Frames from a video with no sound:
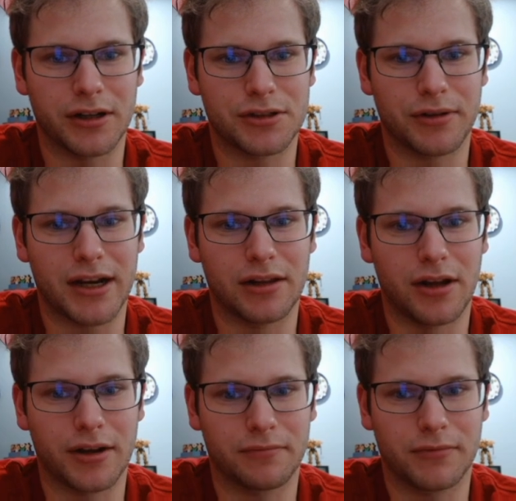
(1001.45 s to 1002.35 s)
So getting a lot
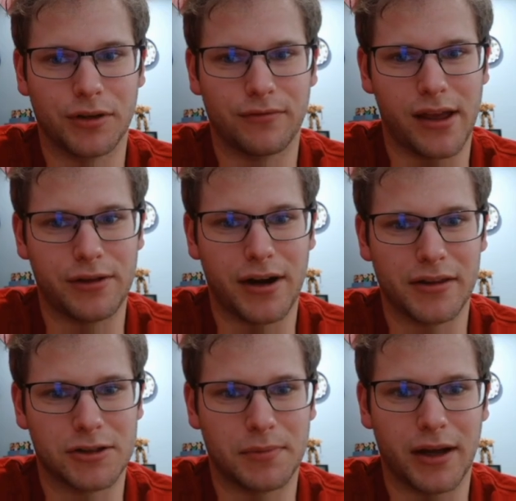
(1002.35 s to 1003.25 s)
of good value out of the
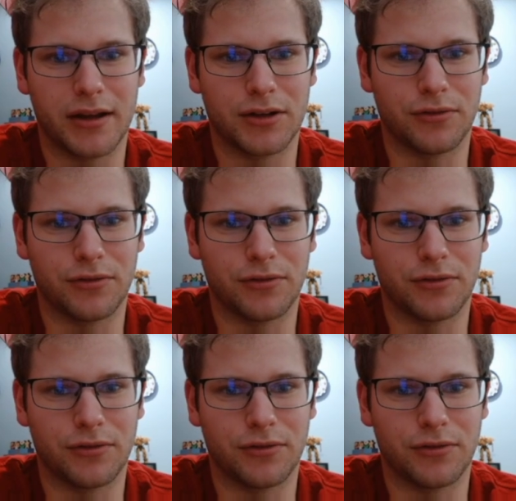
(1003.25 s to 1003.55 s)
Spy,